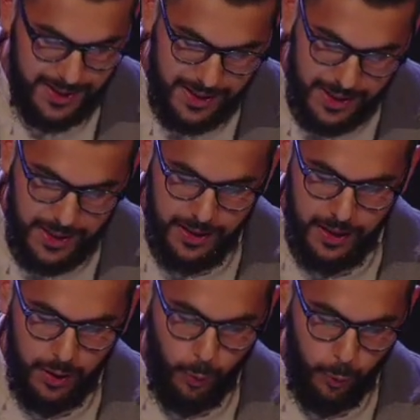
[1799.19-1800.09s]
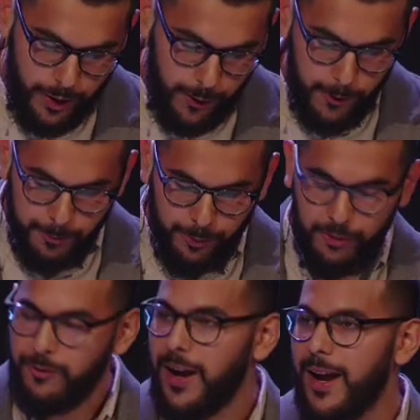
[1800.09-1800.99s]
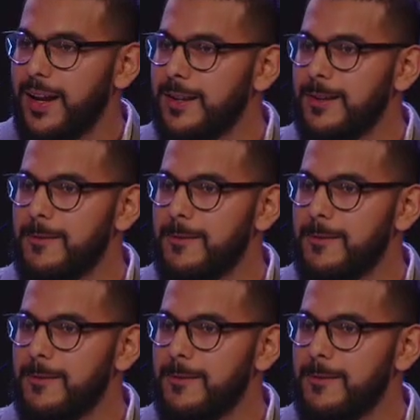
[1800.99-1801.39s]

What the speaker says: He will provide.